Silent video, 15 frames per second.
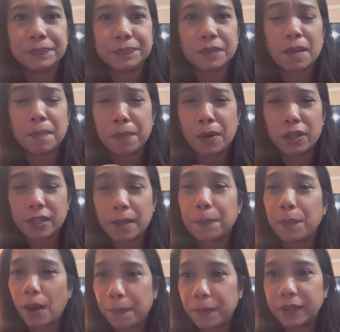bought a
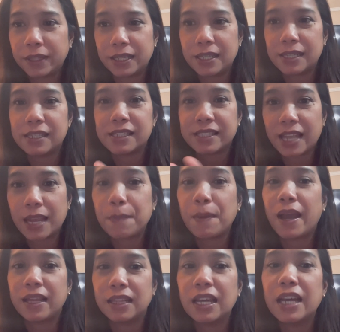property in the same
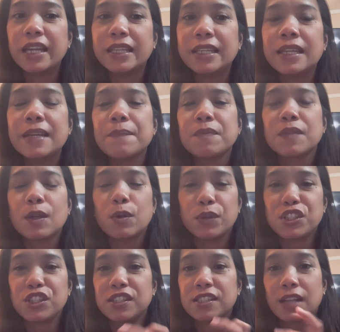island,
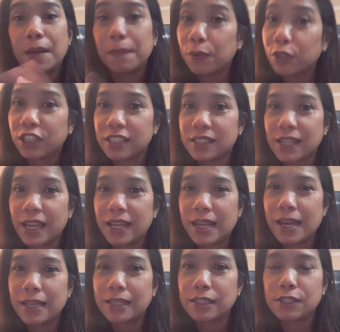which is Camotes
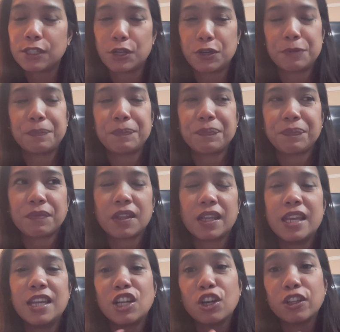Island. So
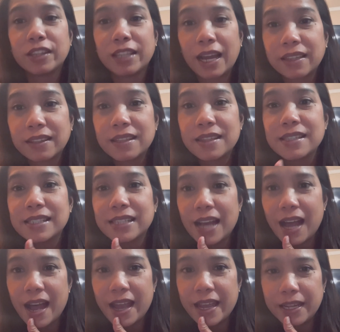he contacted this
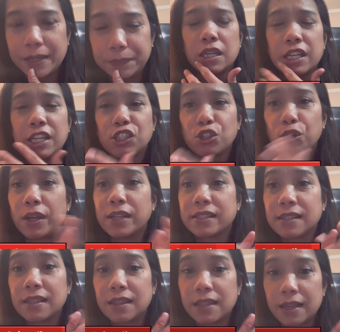guy. He
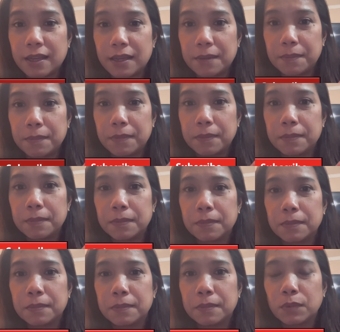trusted him
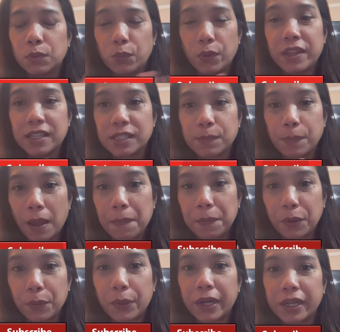with his
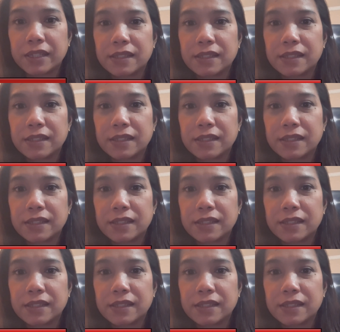paperwork.